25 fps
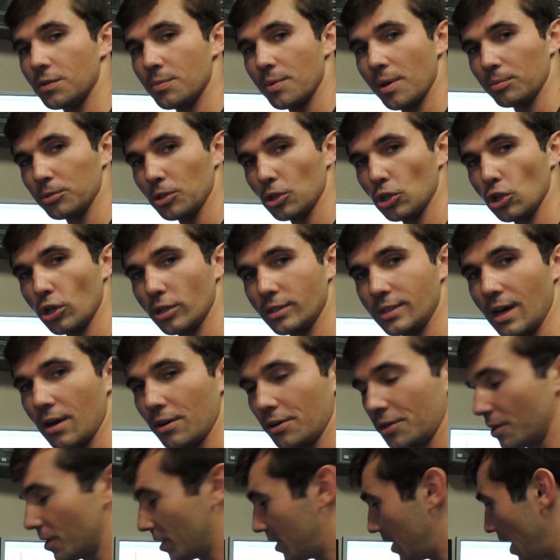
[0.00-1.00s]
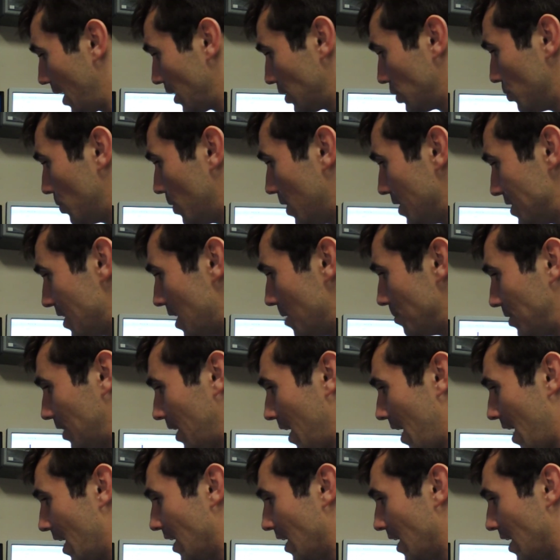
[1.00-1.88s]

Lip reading: to be able to look down at your character who has empty